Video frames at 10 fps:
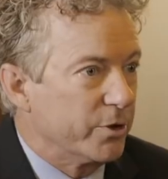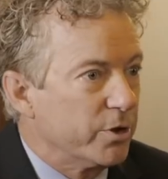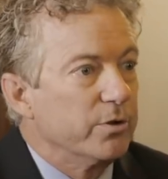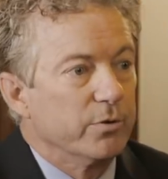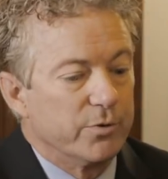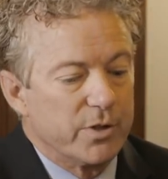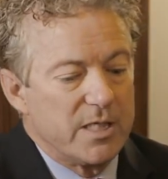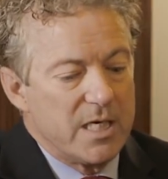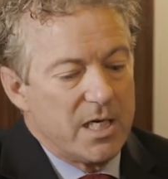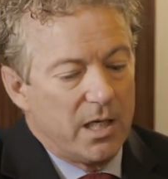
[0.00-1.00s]
to Choose.
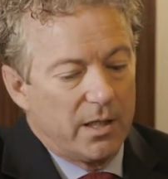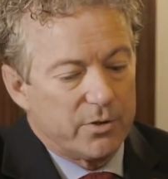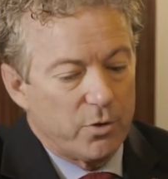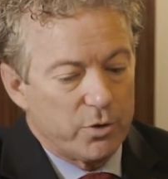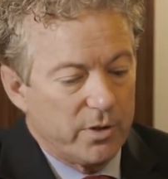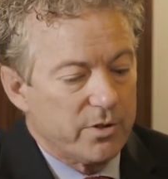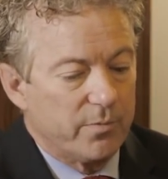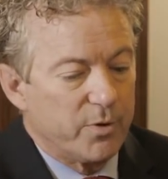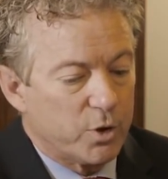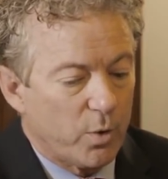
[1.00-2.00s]

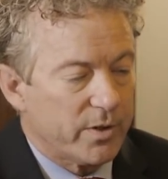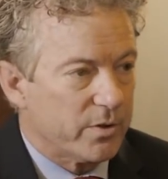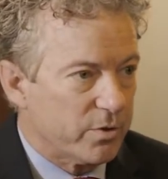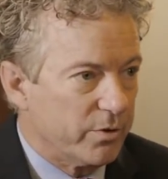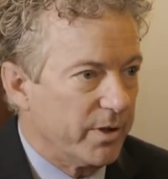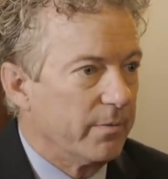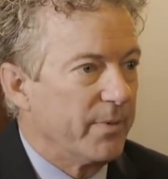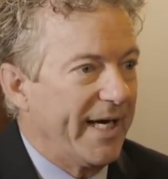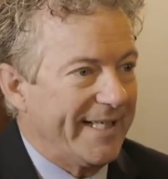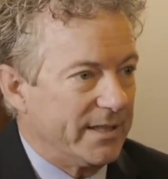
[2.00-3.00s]
Socialism, the choices are done
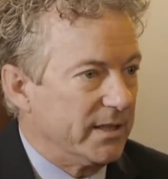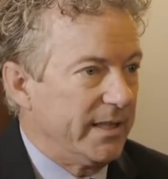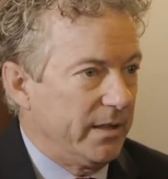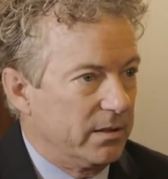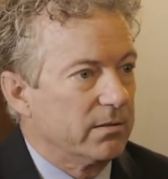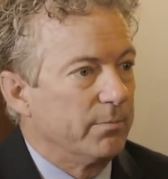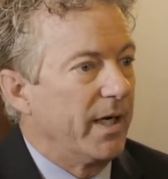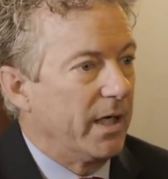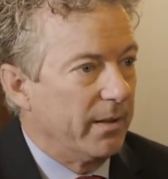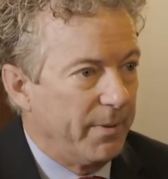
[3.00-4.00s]
by an elite,
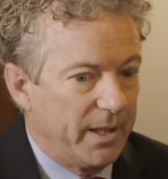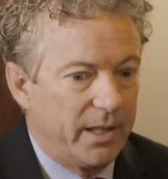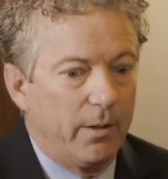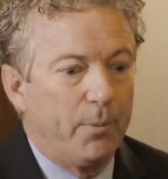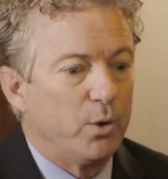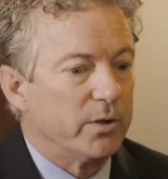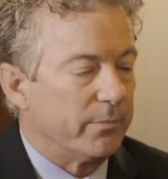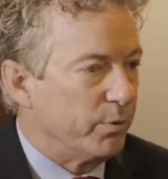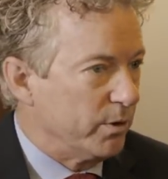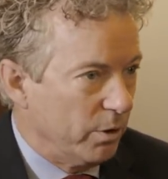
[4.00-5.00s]
by, by a
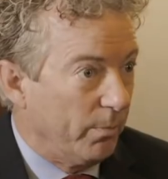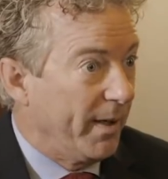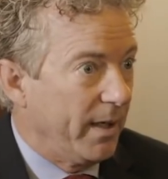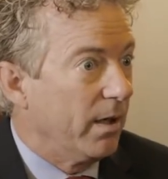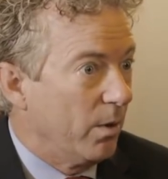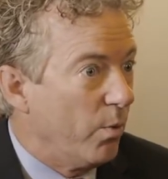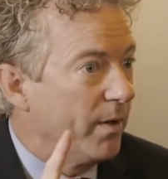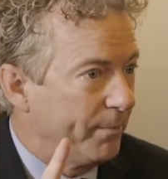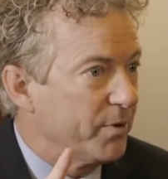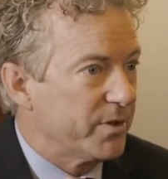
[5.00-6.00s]
Politburo, by a
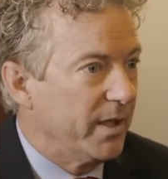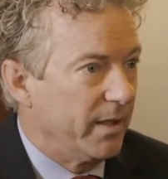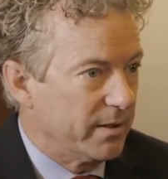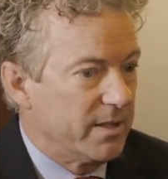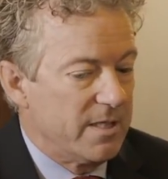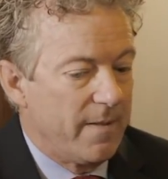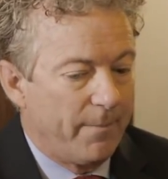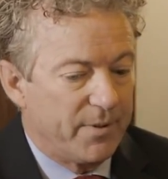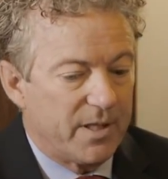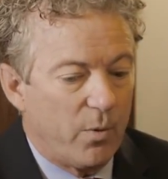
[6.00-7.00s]
one percent.
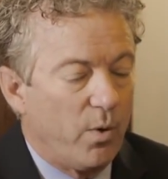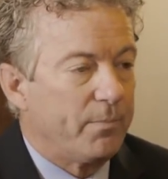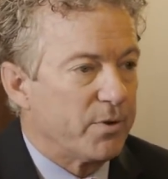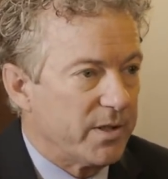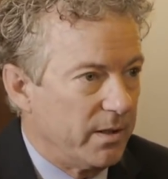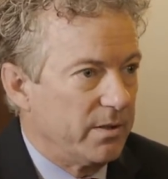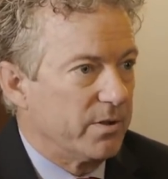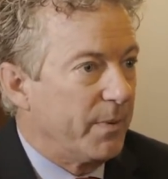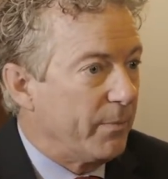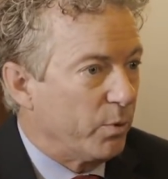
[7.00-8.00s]
But that one percent is
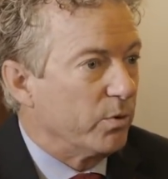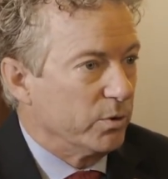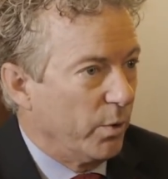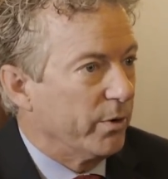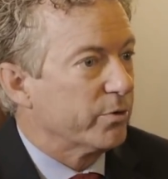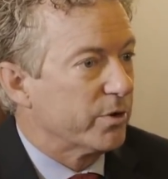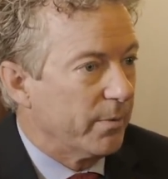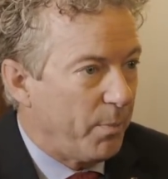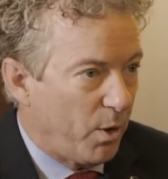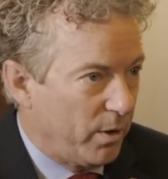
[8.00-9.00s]
people who are loyal to the
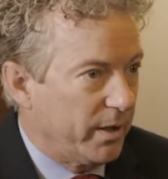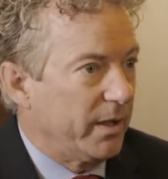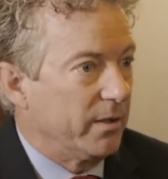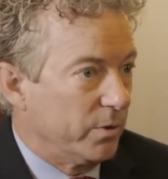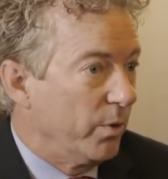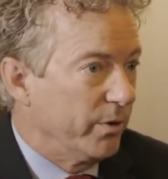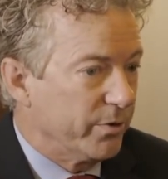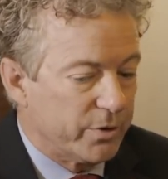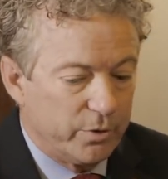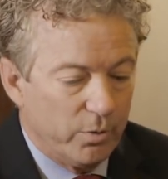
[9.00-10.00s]
party and loyal
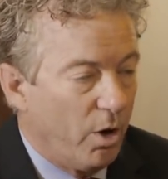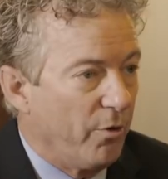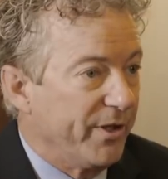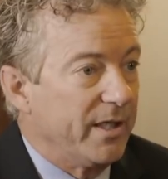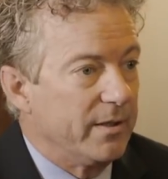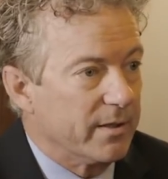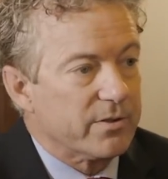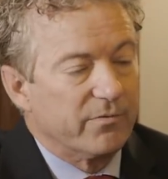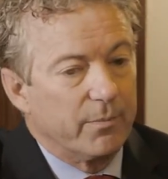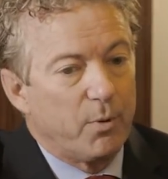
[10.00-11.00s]
to all the edicts
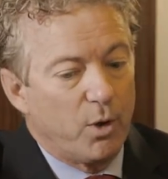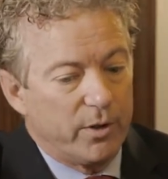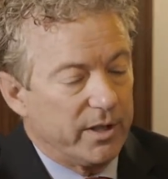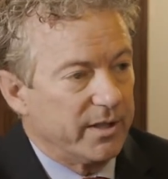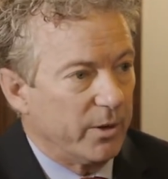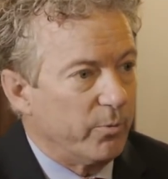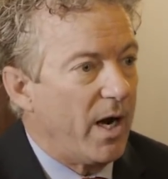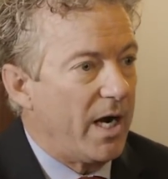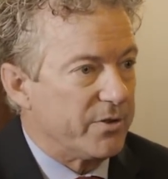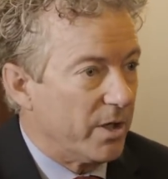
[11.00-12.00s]
of the party, and they
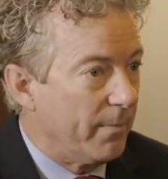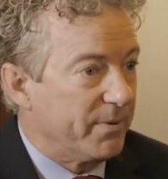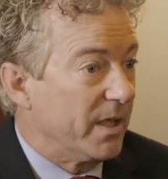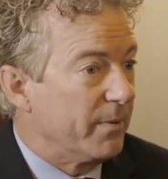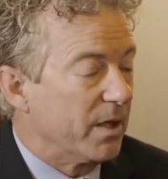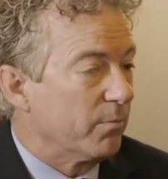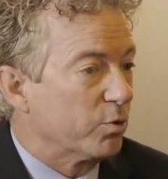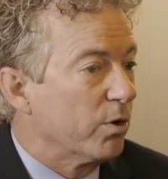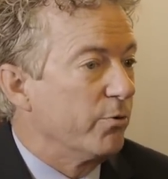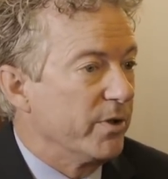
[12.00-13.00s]
rise up and they become
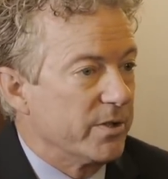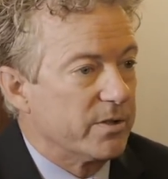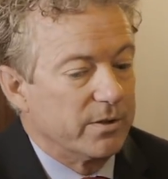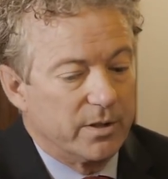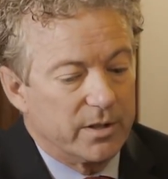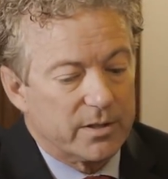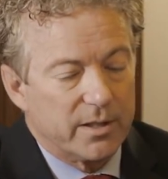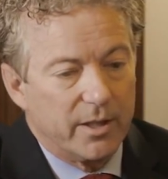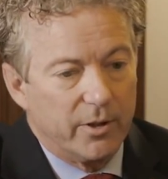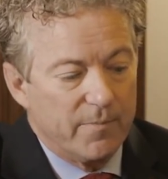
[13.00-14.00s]
cronies to the
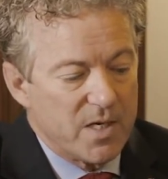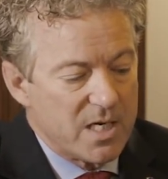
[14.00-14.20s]
dictator.